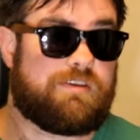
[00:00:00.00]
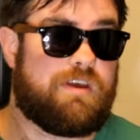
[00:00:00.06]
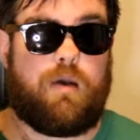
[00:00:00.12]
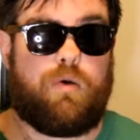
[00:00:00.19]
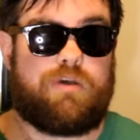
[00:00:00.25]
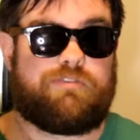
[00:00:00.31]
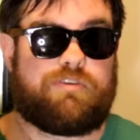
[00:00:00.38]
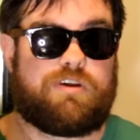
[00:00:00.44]

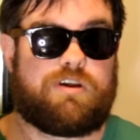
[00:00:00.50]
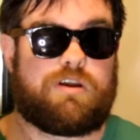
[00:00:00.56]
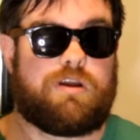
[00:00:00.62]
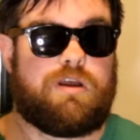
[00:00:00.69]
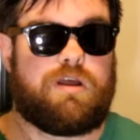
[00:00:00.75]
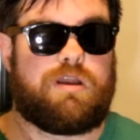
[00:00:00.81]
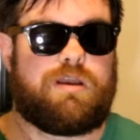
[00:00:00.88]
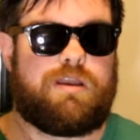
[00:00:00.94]

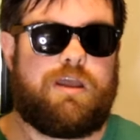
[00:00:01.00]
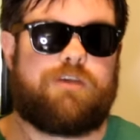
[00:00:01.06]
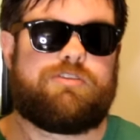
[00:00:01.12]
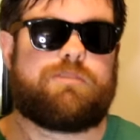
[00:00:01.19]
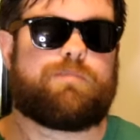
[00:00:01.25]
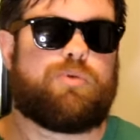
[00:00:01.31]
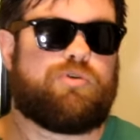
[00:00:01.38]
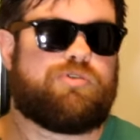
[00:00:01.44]
However, now
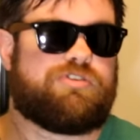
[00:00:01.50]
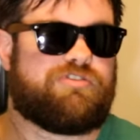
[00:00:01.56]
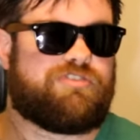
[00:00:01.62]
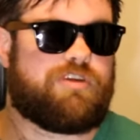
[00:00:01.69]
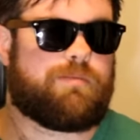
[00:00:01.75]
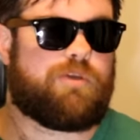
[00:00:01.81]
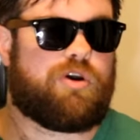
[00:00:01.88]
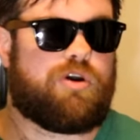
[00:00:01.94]
that both of
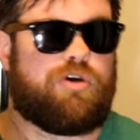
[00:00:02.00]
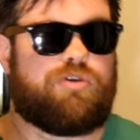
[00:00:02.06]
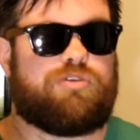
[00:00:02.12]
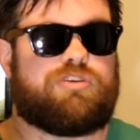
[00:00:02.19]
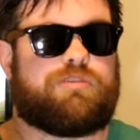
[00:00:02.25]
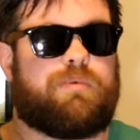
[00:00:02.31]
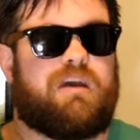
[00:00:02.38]
them are owned